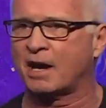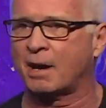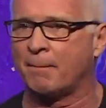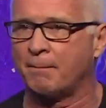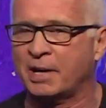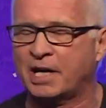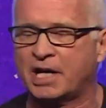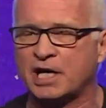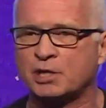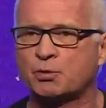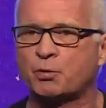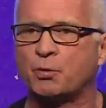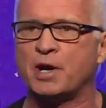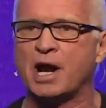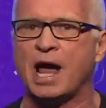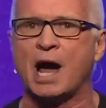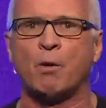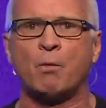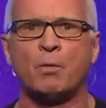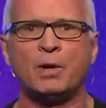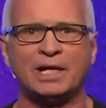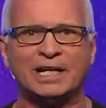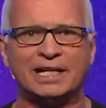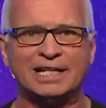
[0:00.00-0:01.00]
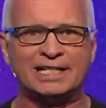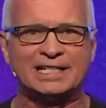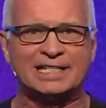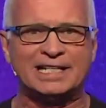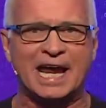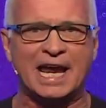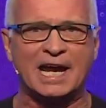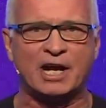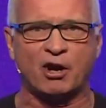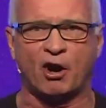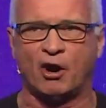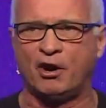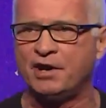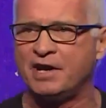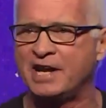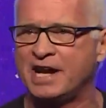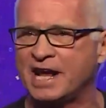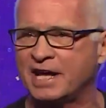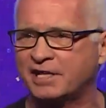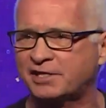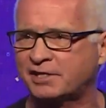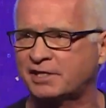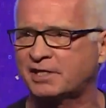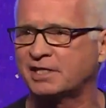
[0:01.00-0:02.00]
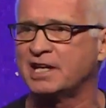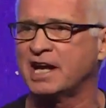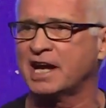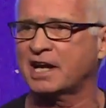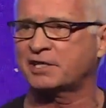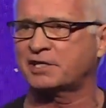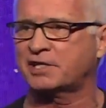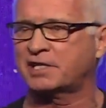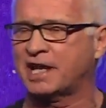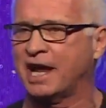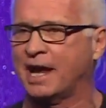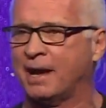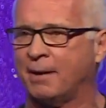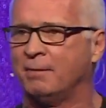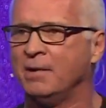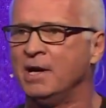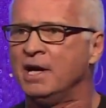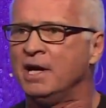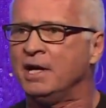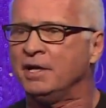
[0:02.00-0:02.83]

on because we're not willing to take our next step?